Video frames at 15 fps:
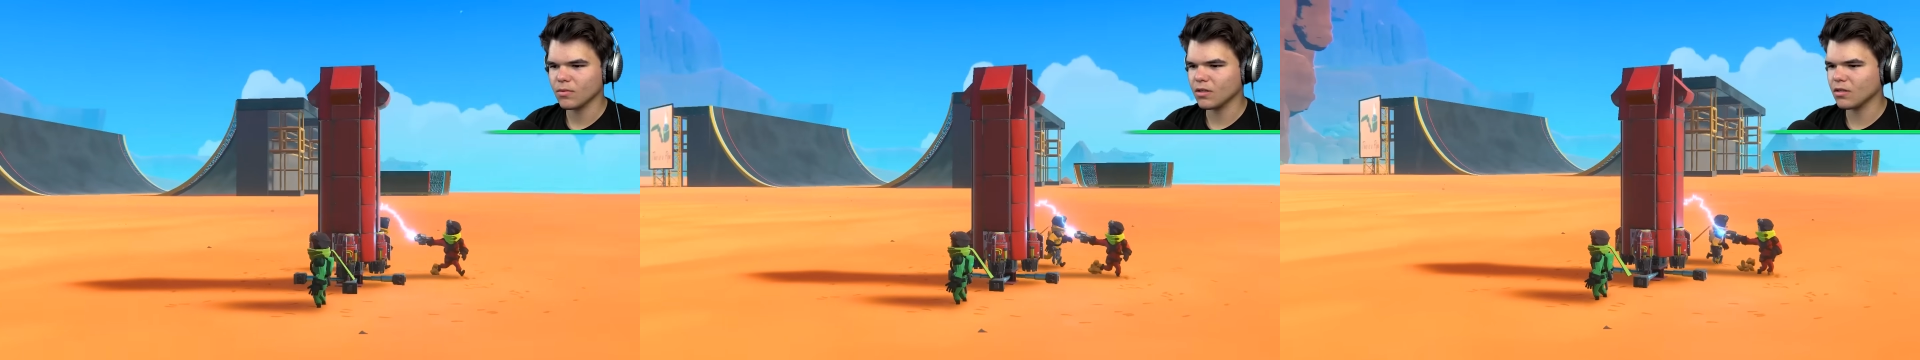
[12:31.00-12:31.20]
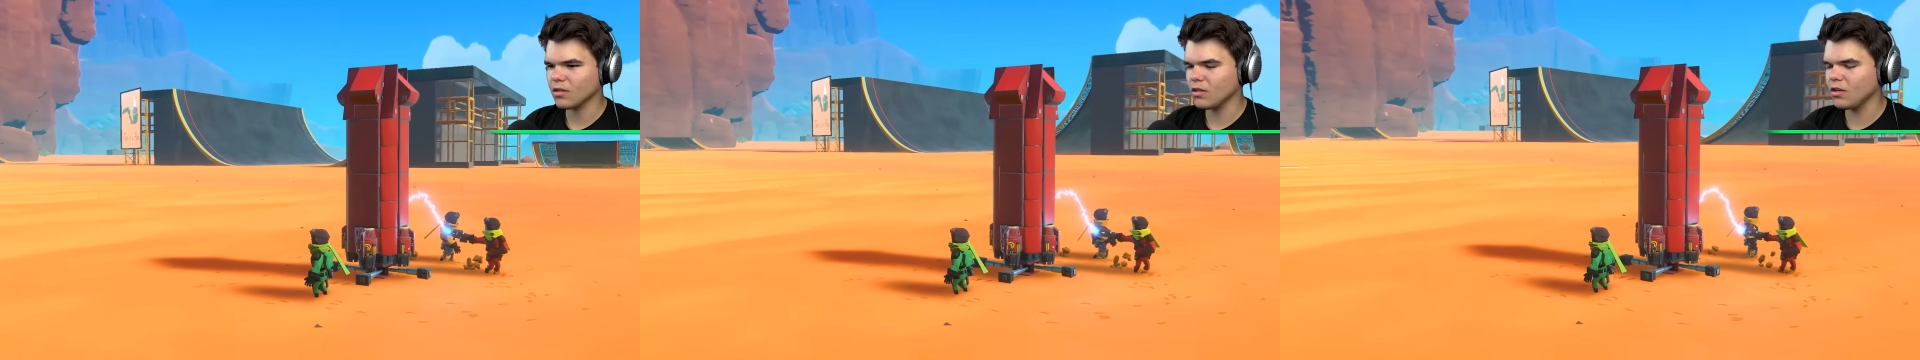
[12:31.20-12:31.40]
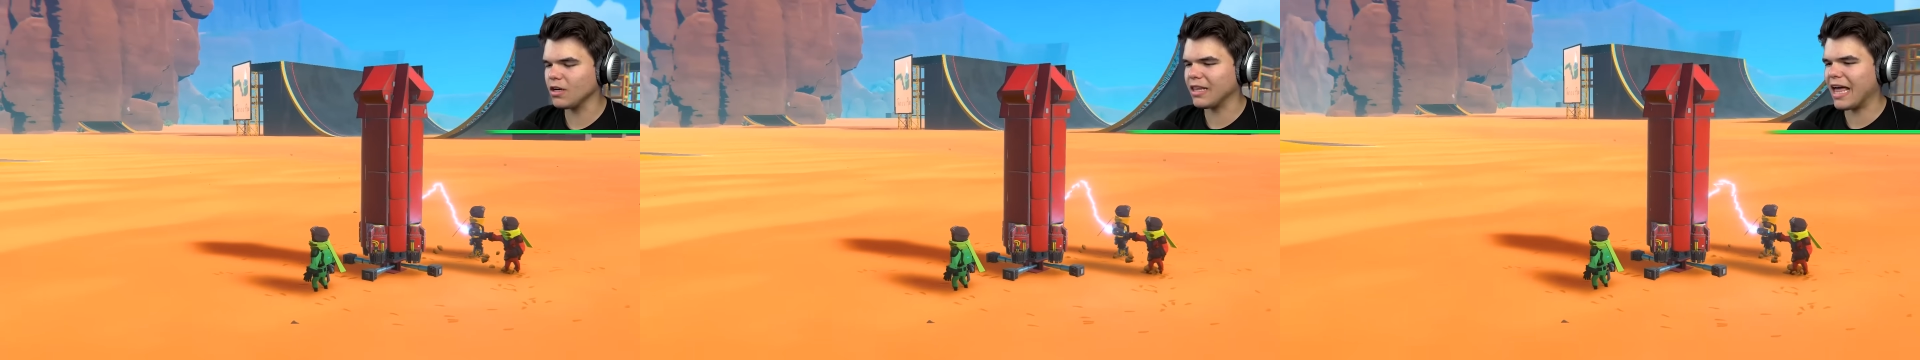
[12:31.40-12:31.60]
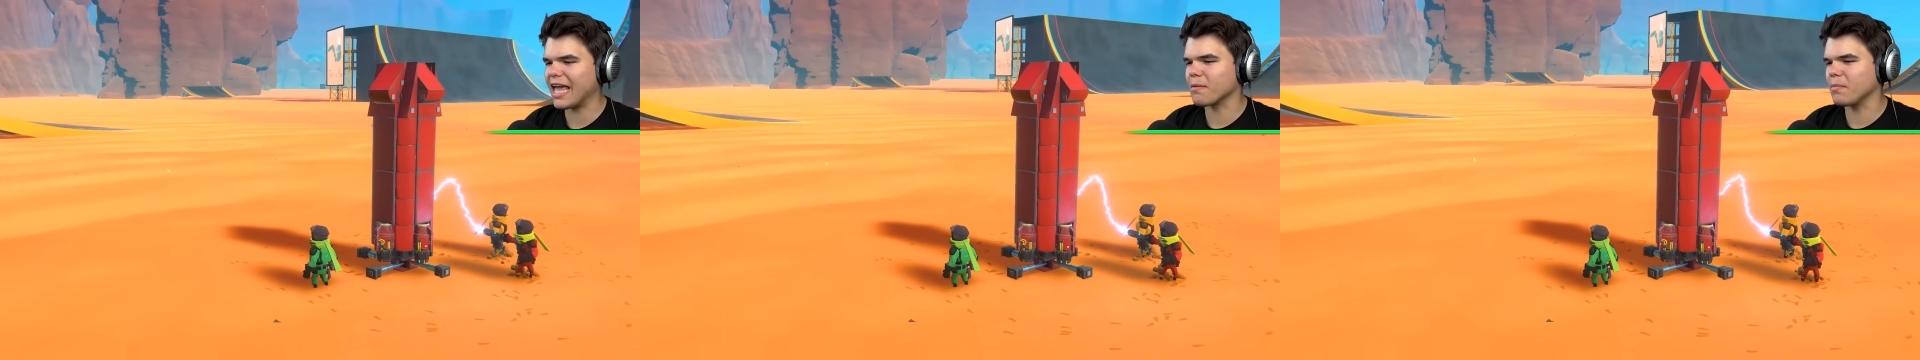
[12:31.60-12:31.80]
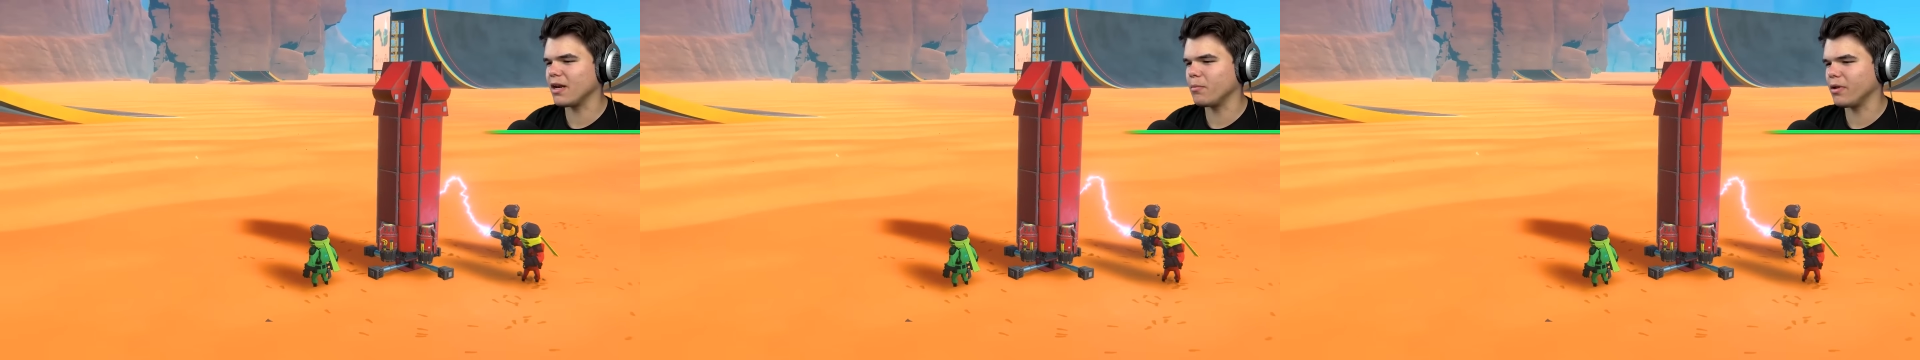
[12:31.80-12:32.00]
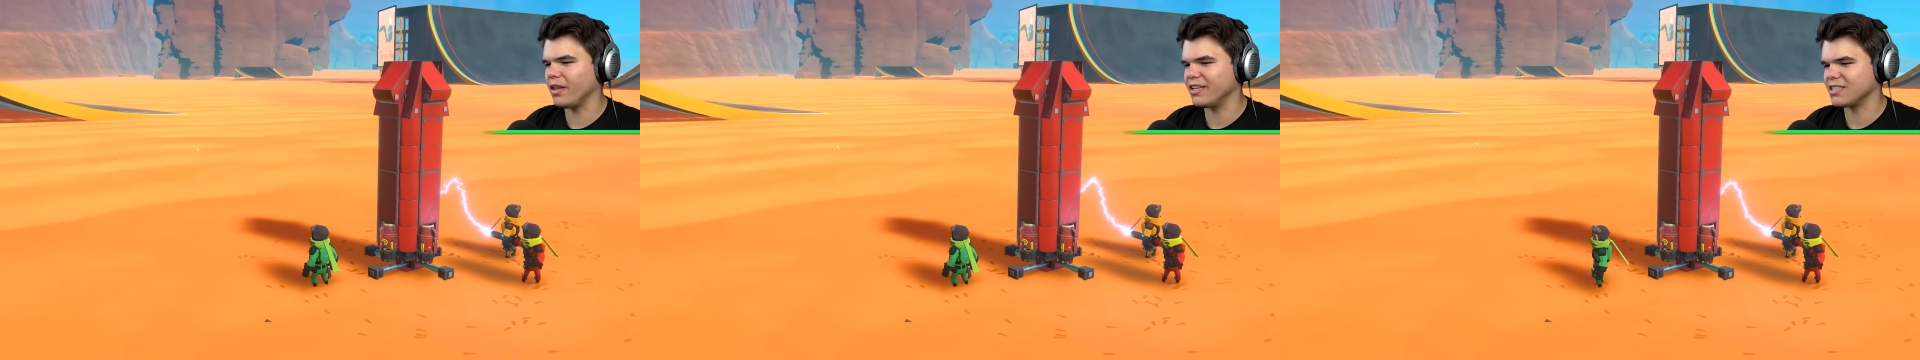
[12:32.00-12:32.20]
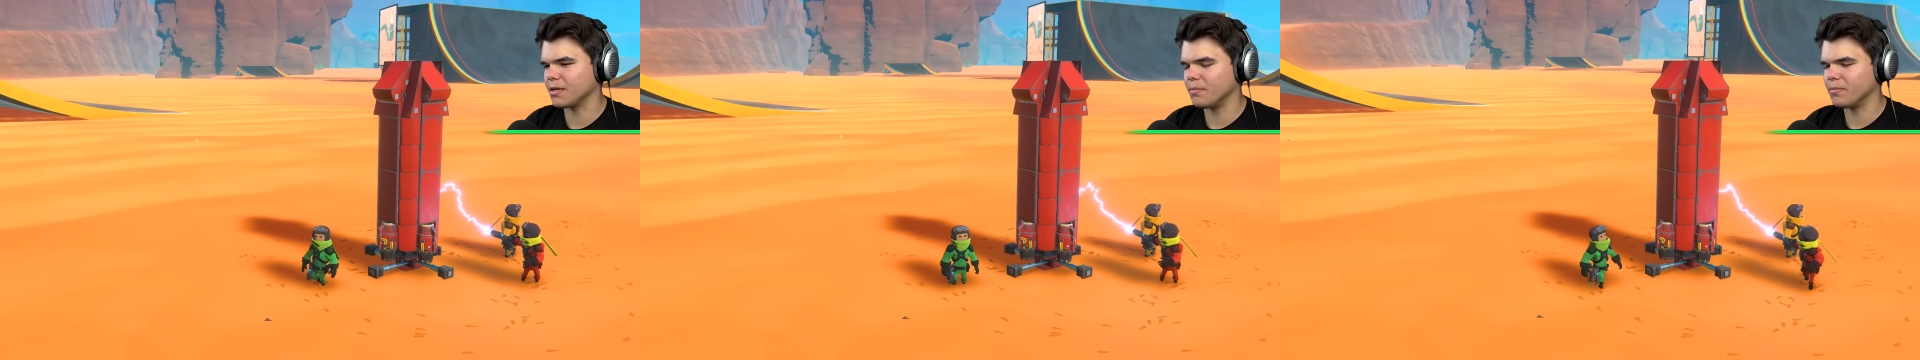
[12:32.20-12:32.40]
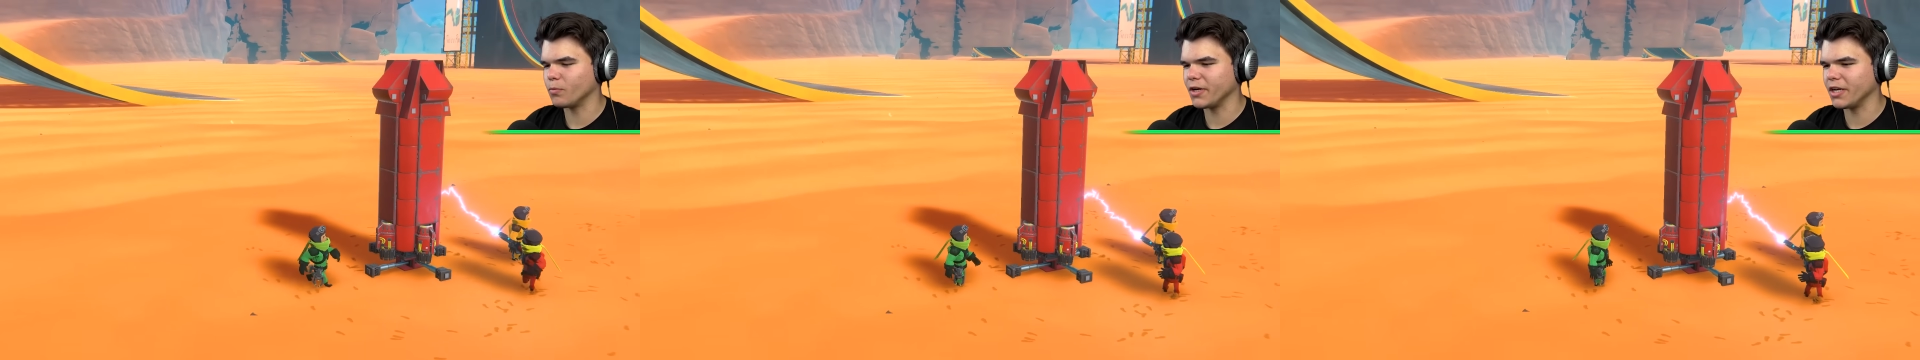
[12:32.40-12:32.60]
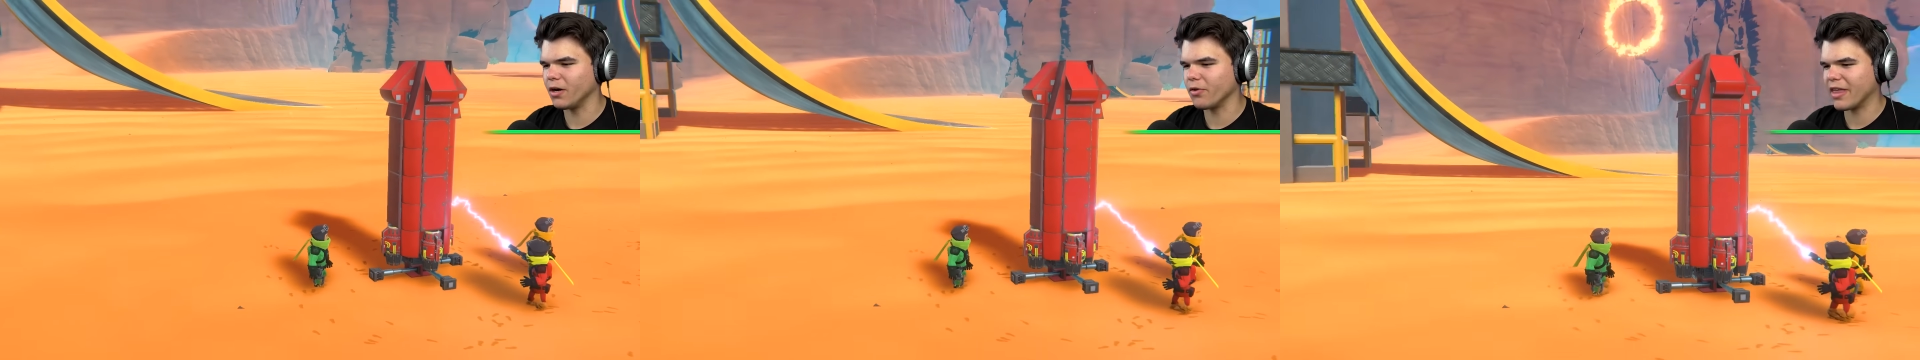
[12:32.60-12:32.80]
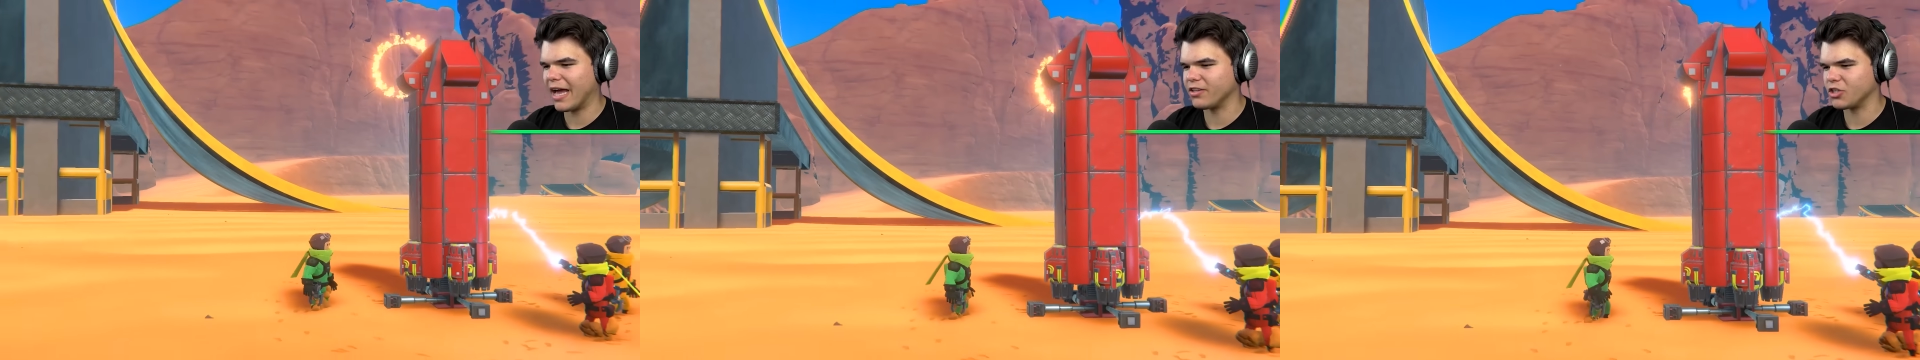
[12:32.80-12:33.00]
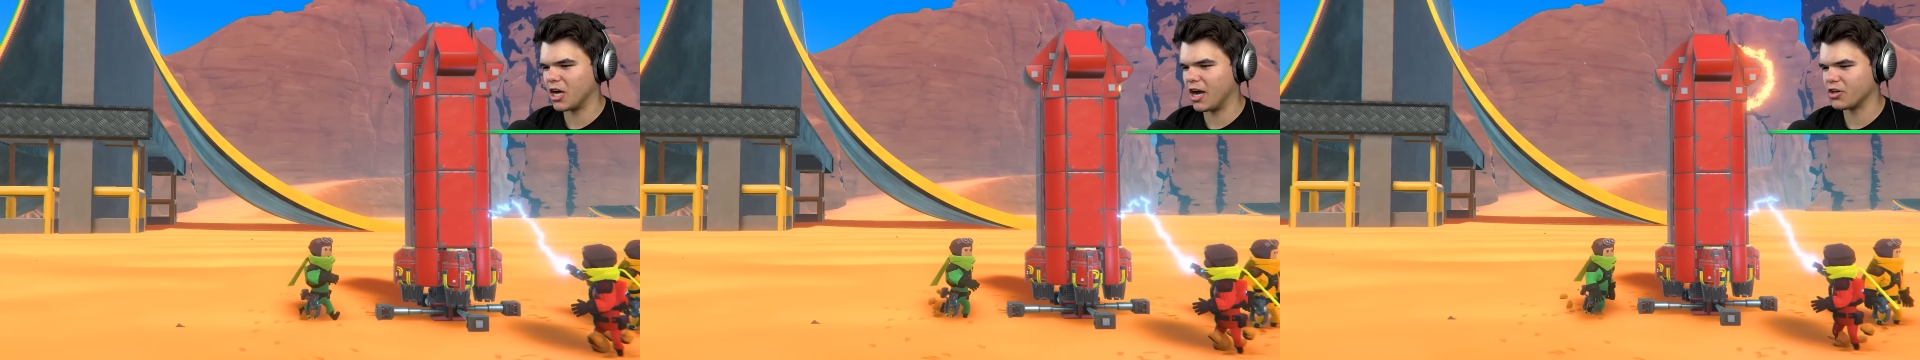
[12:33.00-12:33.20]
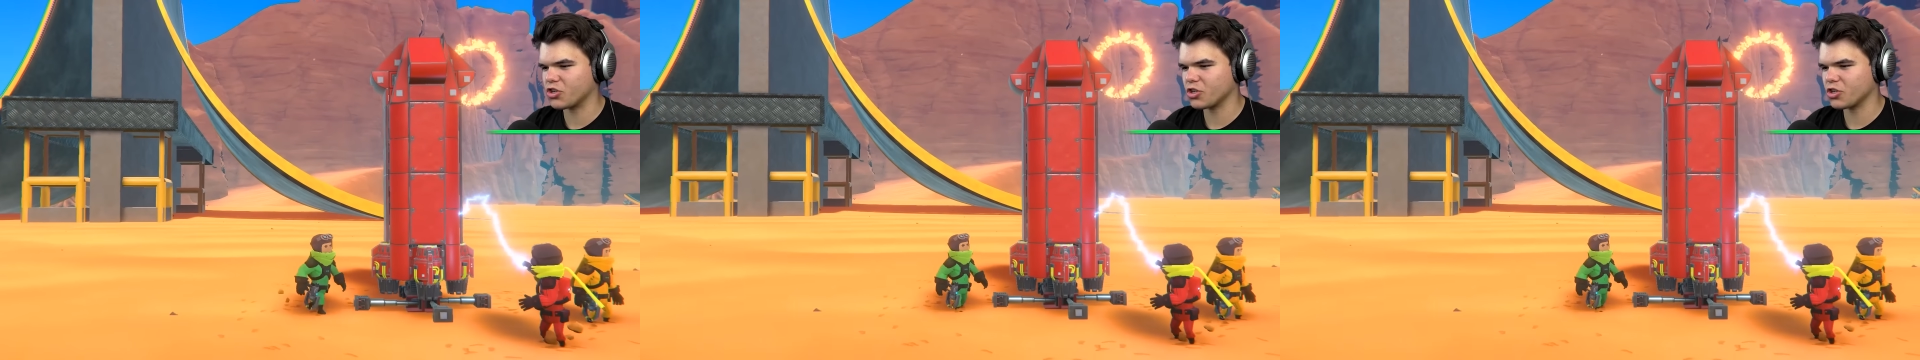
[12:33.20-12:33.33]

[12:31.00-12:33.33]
So it's you like minimalism. We know that, Josh.